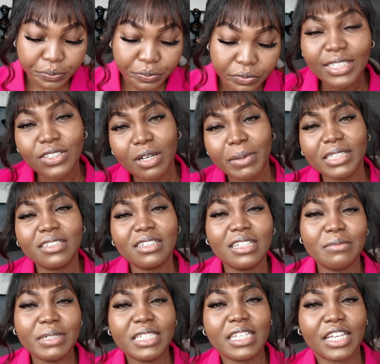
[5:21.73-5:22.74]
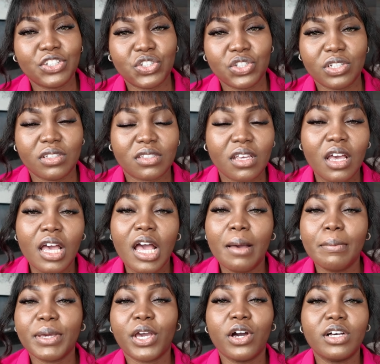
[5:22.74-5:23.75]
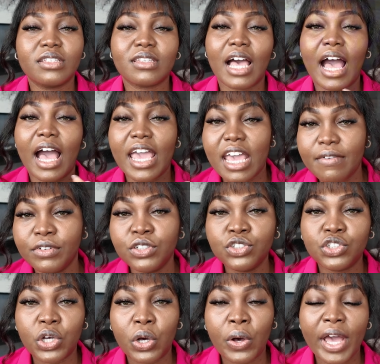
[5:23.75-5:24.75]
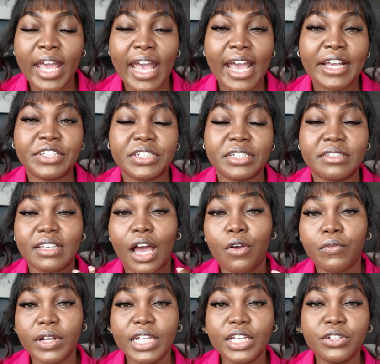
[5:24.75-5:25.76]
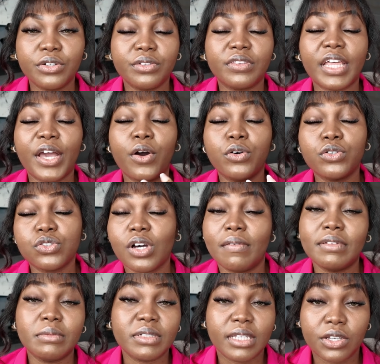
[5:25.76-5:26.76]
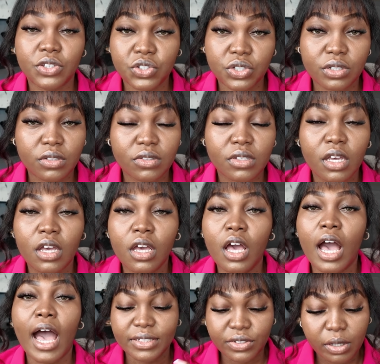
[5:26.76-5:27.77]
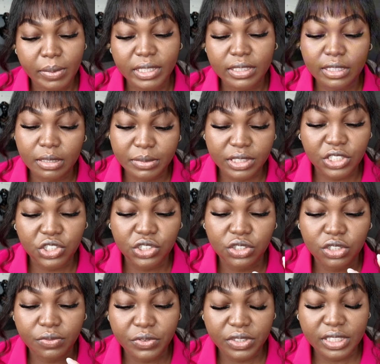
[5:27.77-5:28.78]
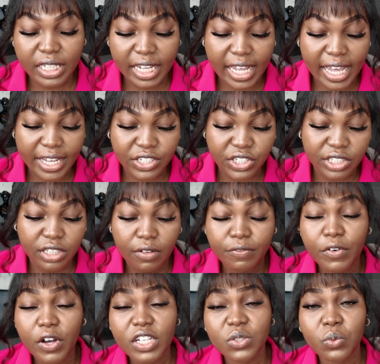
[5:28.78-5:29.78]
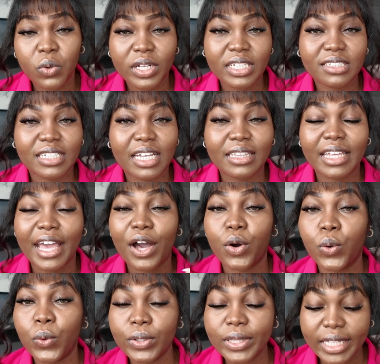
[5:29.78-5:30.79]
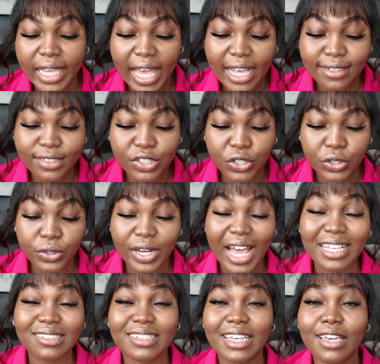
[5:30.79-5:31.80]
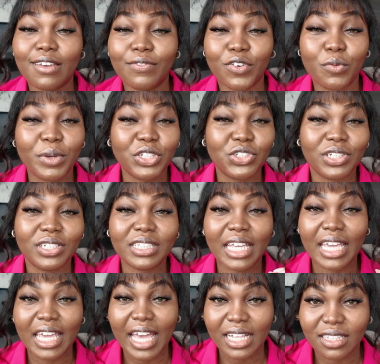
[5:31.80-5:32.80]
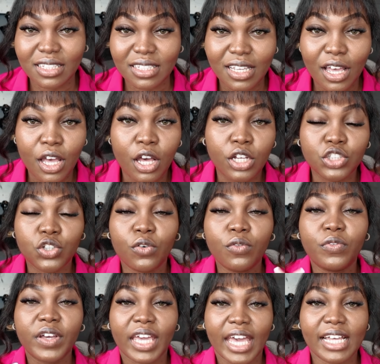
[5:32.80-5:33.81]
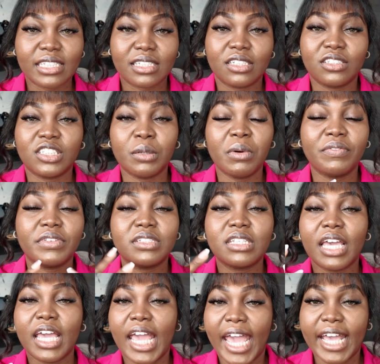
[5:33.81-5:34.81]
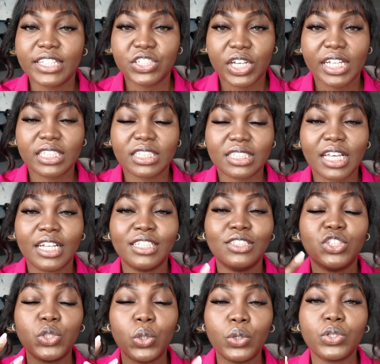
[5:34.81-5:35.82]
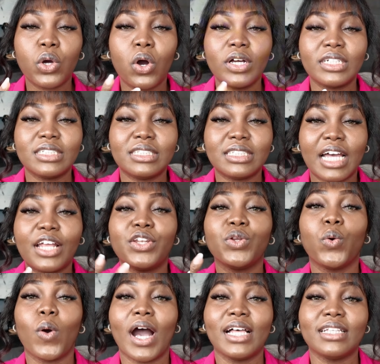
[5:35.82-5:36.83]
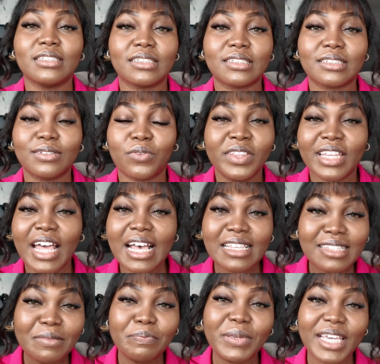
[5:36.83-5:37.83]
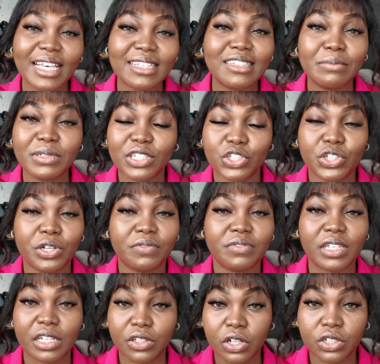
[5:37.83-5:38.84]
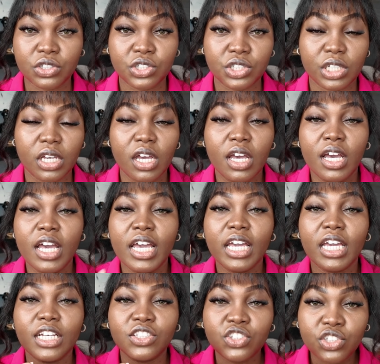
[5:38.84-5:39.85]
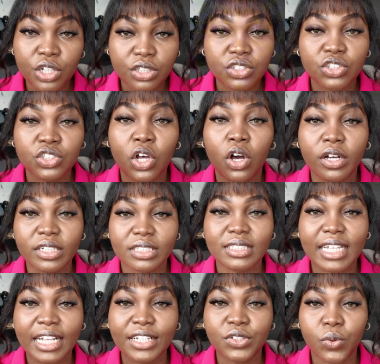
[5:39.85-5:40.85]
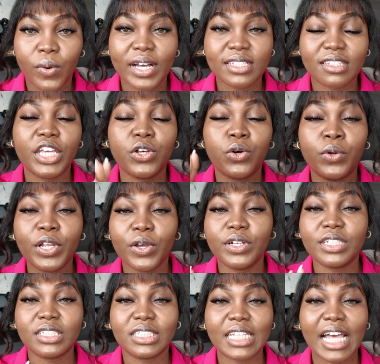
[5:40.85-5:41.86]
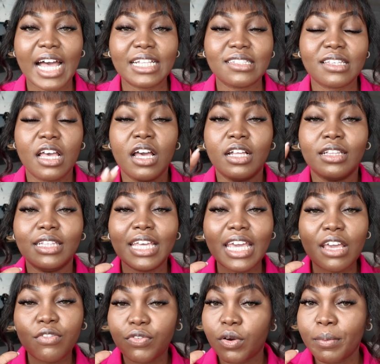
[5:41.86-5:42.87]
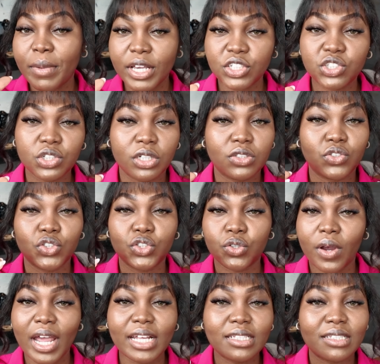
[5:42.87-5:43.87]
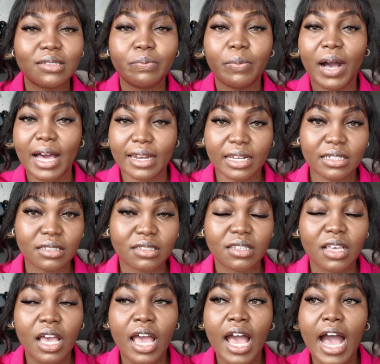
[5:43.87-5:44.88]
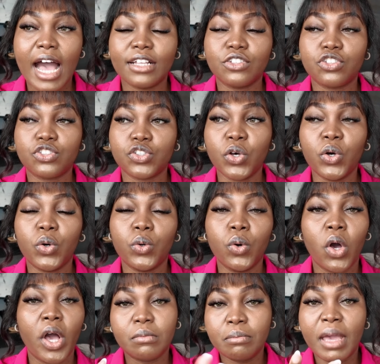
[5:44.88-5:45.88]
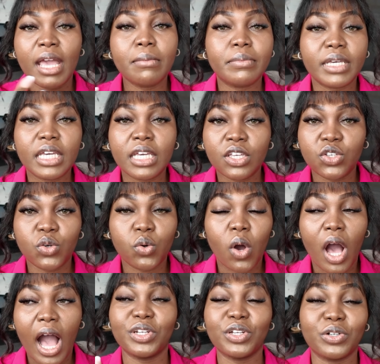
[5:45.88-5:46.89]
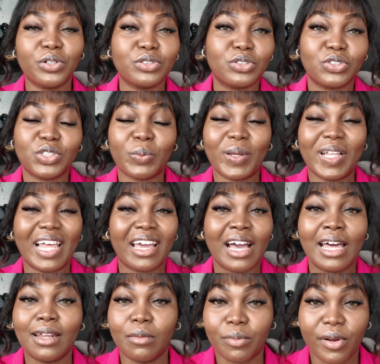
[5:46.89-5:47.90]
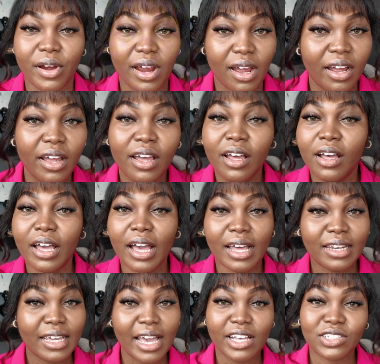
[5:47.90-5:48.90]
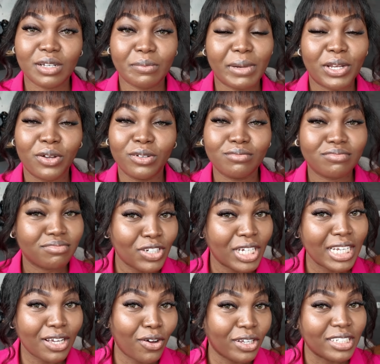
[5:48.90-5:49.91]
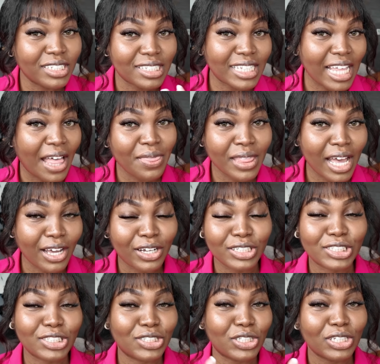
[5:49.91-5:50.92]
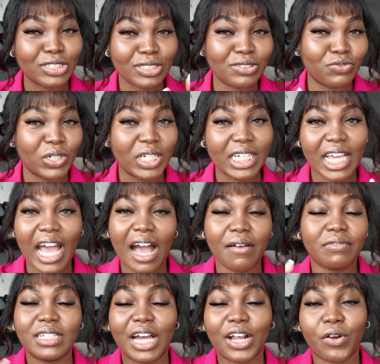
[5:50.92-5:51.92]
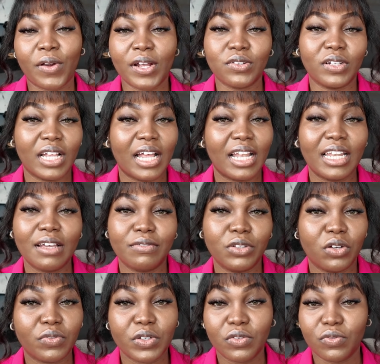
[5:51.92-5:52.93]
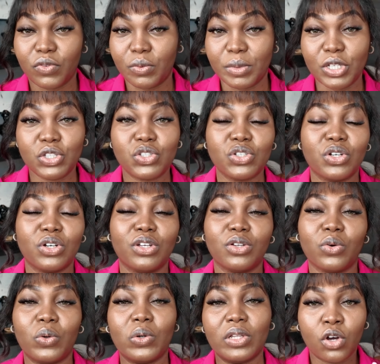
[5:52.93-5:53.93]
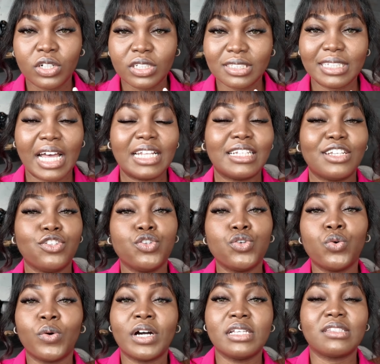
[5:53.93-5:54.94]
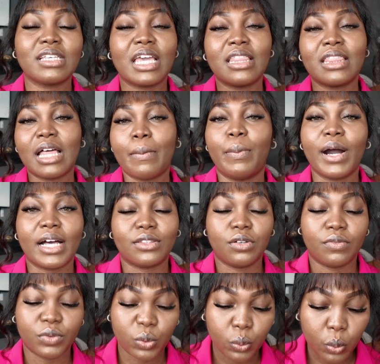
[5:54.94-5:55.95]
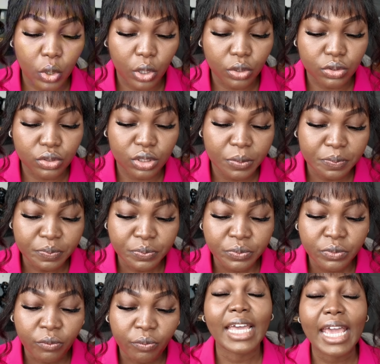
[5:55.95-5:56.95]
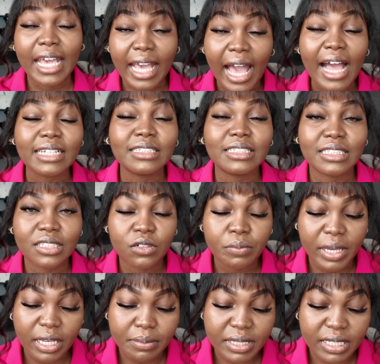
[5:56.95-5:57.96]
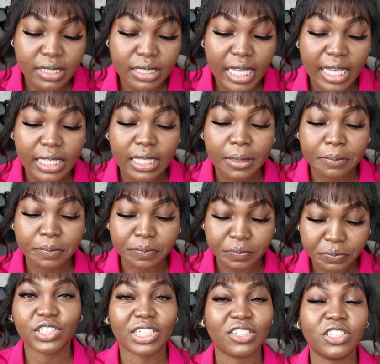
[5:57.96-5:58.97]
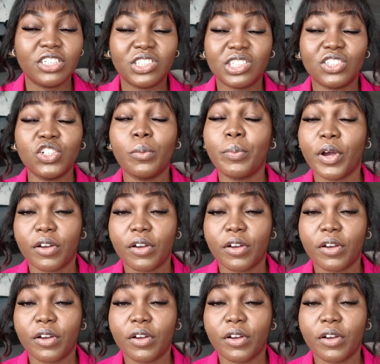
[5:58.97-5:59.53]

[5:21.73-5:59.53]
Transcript: Let's talk about the limitations, because even though AI agents are really good, they also have limitations. Let's talk about the limitations of using AI agent. The first one is that they are only as good as the information they get. Don't forget, some of these AI agents don't understand nuance. That's the biggest limitation of technology. It does not understand nuance. It only understands the information, trends, patterns. And so maybe you want to go to somewhere like Anambra, an AI agent might not really understand that because it doesn't really have that granular level of information or understand the nuance in that part of the world. They can still make mistakes. Technology is not